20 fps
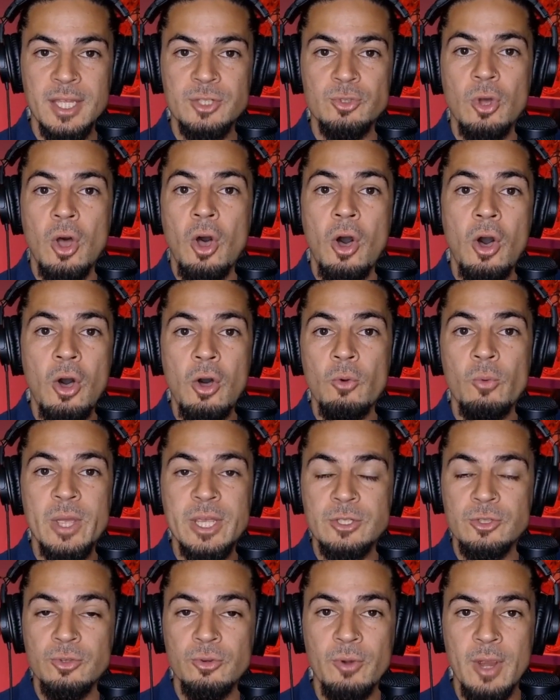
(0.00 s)
It's
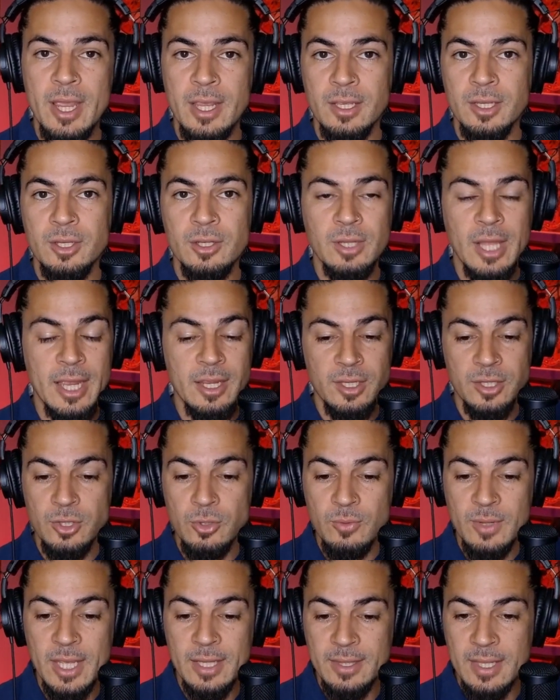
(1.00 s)
always great.
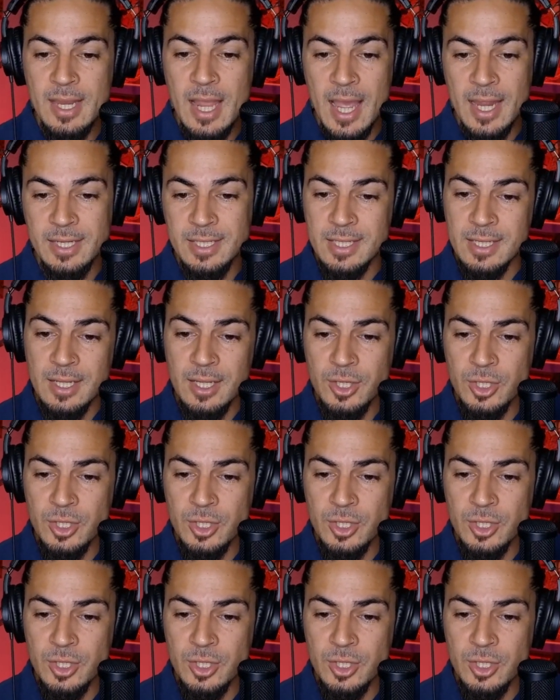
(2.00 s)
You get the idea,